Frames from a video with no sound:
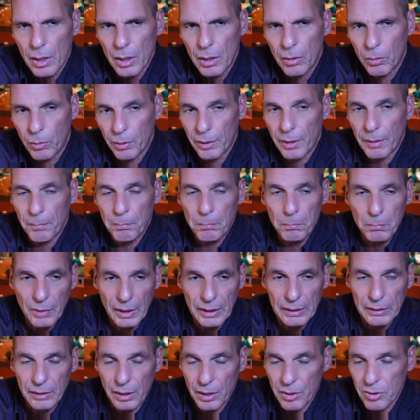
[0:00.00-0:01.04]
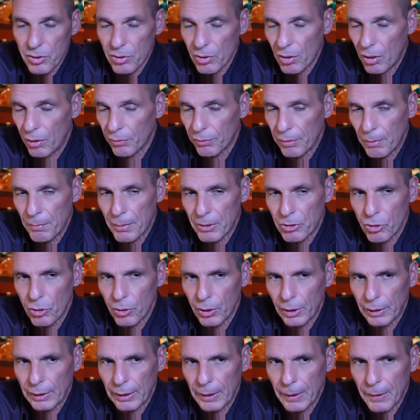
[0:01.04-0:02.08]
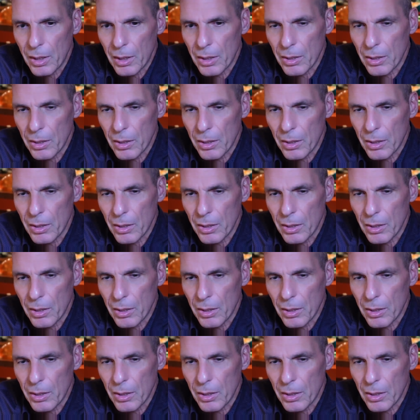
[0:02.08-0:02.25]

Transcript: or the interest of the majority.